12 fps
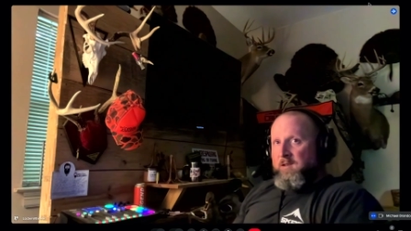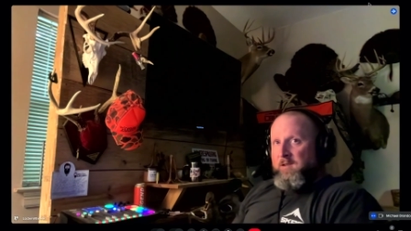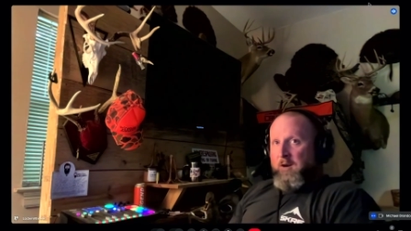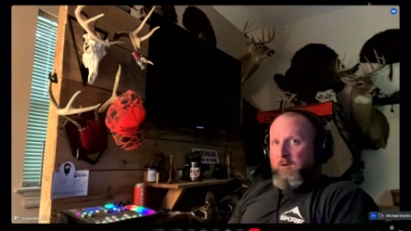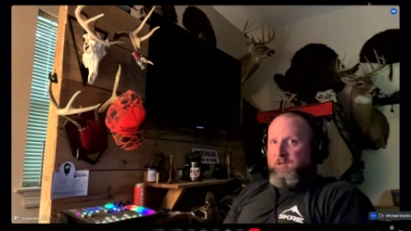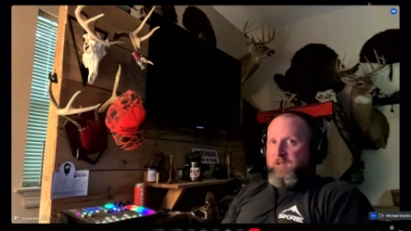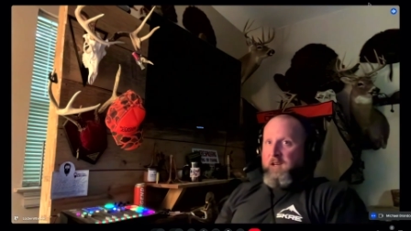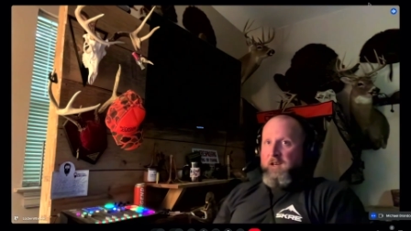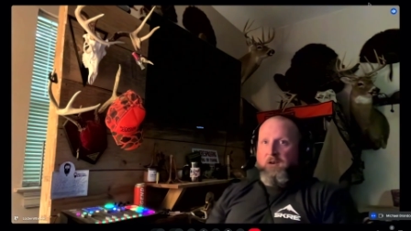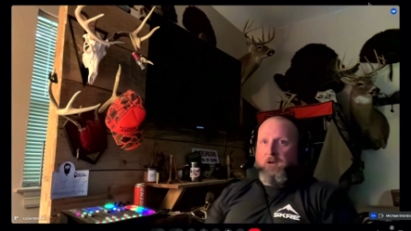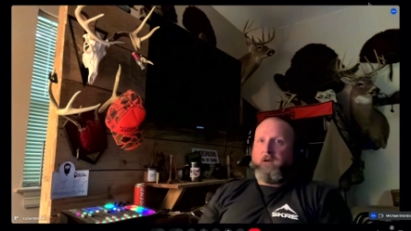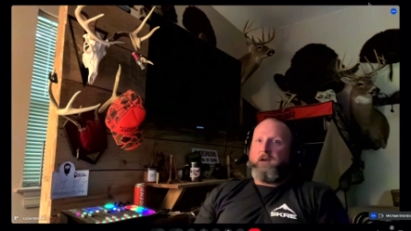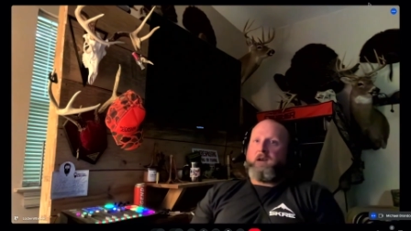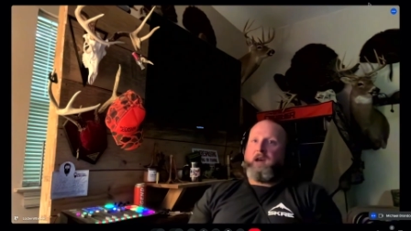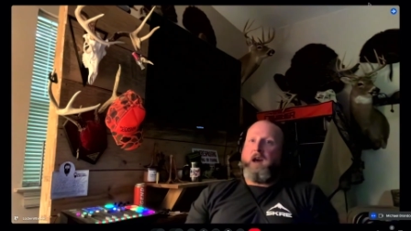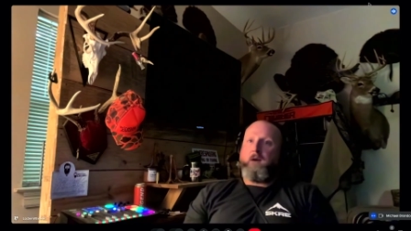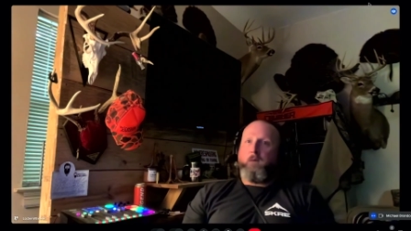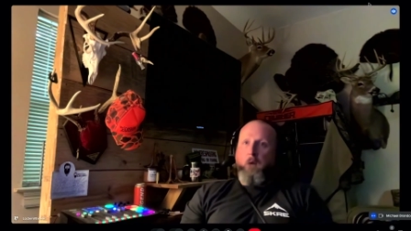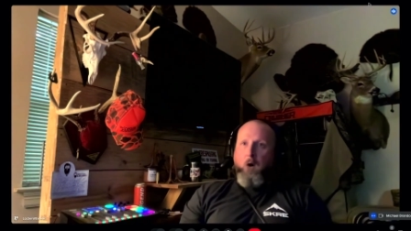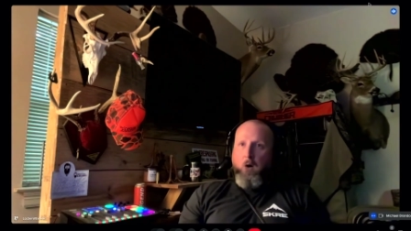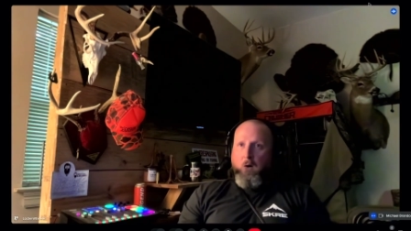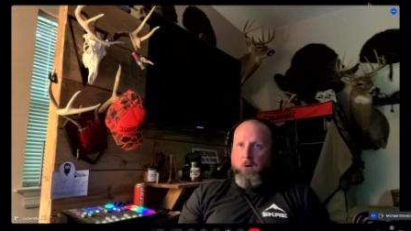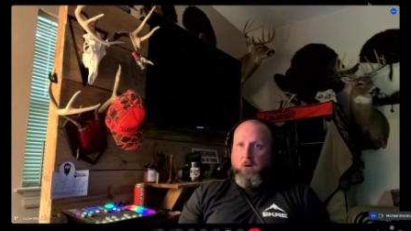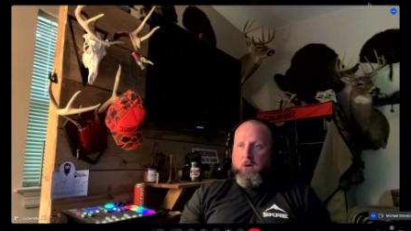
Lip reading: those deer can walk